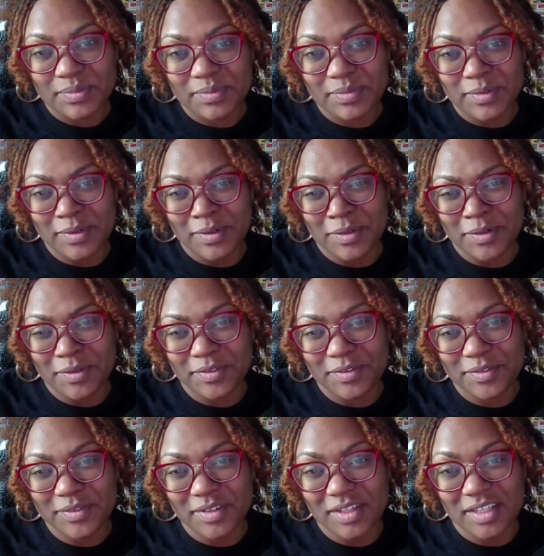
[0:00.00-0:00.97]
Oof,
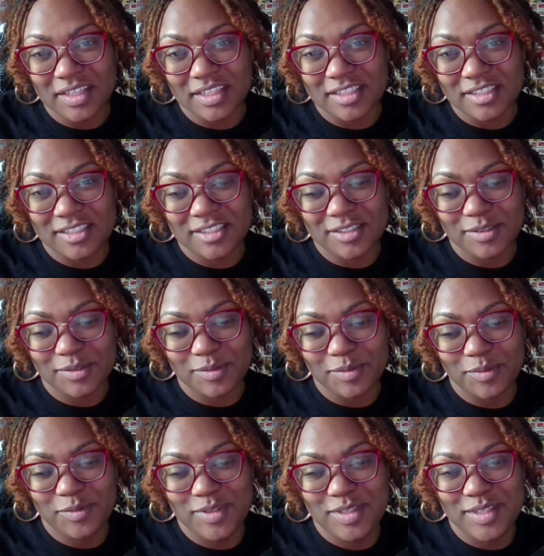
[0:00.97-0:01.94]
look at this.
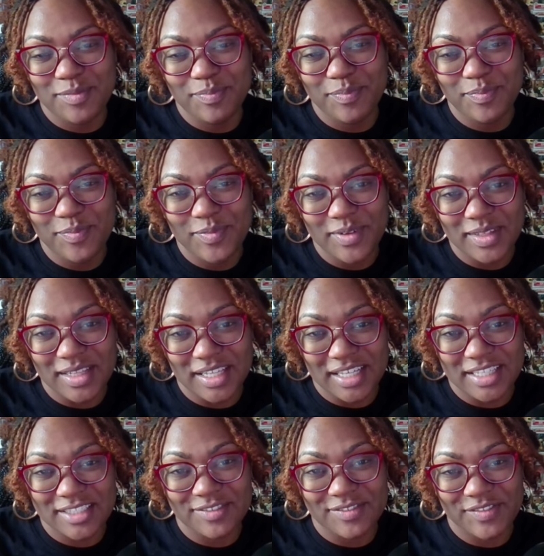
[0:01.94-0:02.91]
Look,
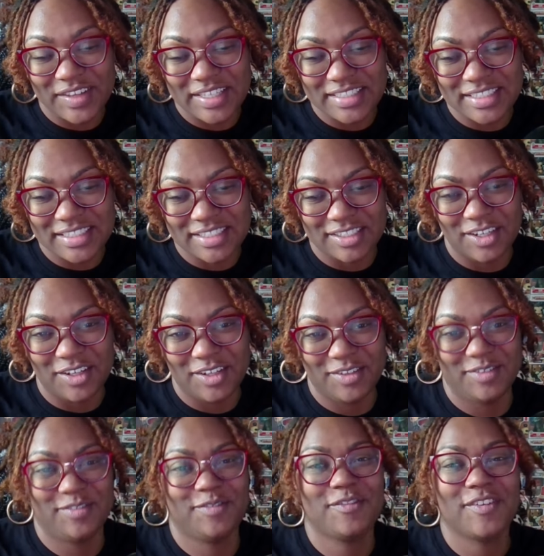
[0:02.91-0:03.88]
his face is
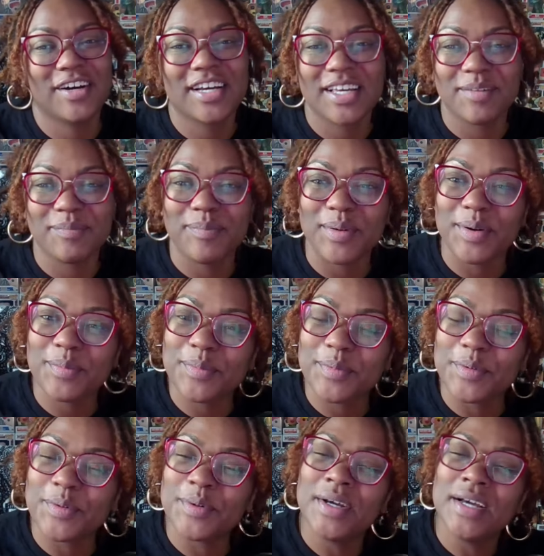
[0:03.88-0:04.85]
all fucking
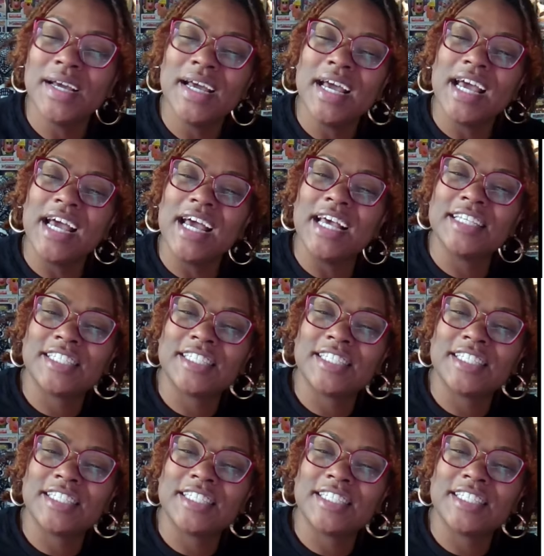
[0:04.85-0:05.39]
purple. Is